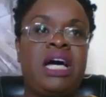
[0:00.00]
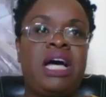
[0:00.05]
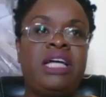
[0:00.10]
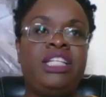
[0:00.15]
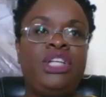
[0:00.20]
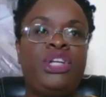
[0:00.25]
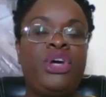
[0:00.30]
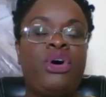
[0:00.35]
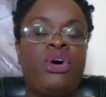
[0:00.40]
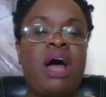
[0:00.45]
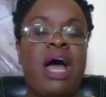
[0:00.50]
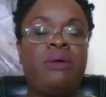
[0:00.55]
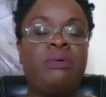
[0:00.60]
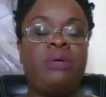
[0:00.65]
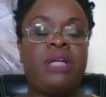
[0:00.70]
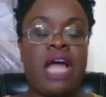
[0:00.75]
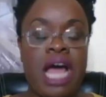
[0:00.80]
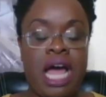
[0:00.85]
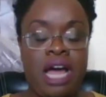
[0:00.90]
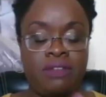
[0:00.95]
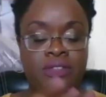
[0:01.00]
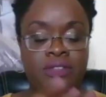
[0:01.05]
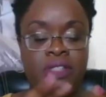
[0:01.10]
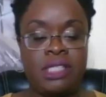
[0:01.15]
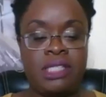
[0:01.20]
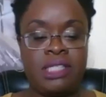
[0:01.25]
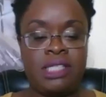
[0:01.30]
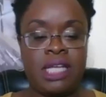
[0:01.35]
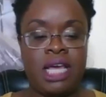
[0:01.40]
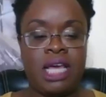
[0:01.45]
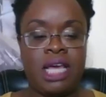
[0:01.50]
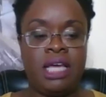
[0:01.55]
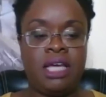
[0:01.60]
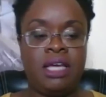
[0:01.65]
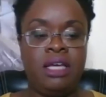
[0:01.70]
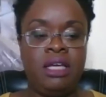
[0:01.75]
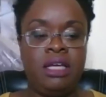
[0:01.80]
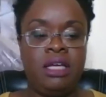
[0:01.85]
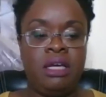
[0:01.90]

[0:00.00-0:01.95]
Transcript: you know, I would have to say